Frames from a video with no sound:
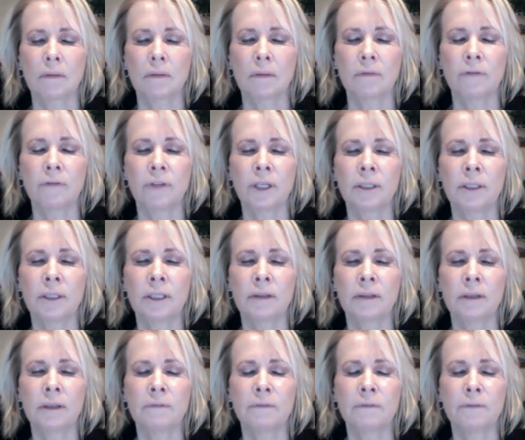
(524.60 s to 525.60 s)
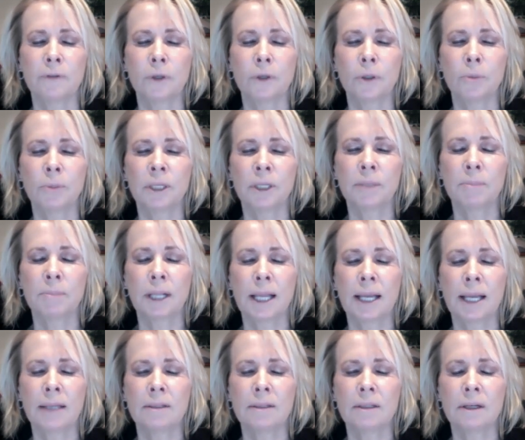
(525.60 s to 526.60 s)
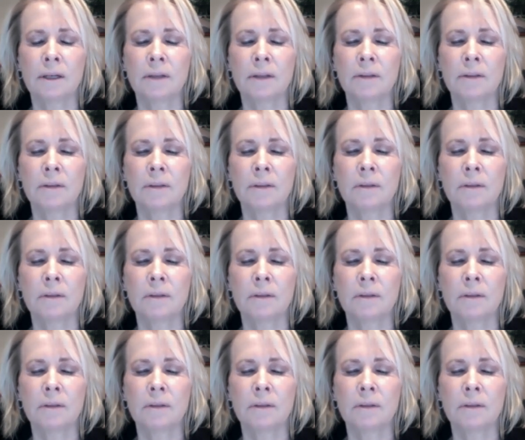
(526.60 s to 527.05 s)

Feeling them firmly planted on the